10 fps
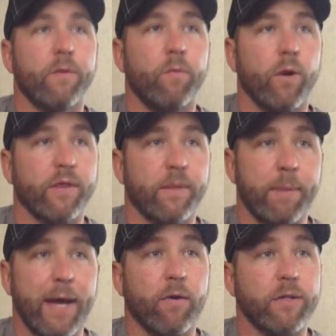what the
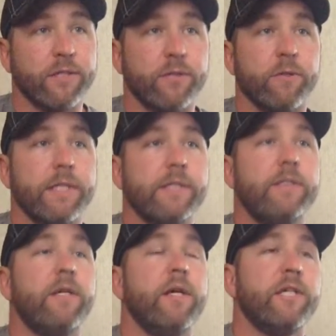power is doing,
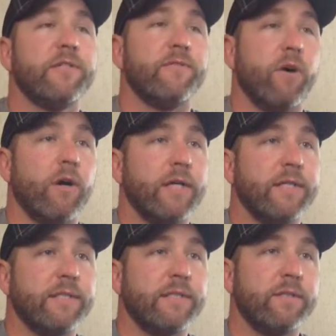as far
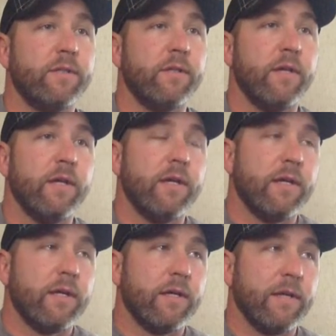as
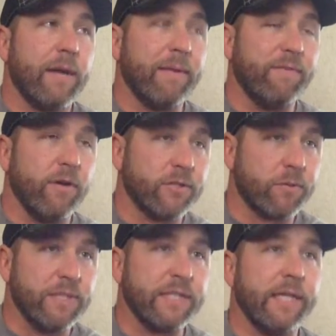how many volts are
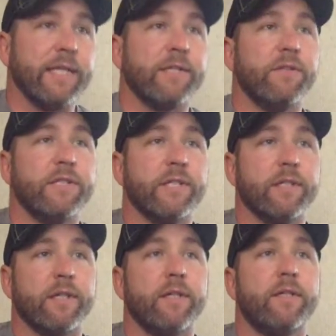we sending to the
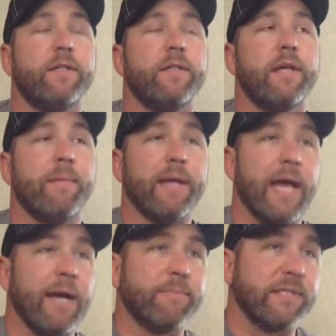chiller, how many
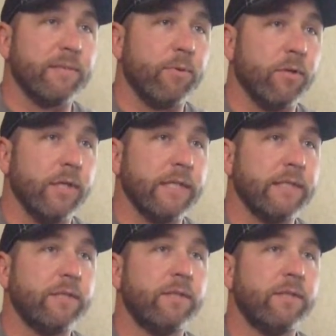amps is it pulling,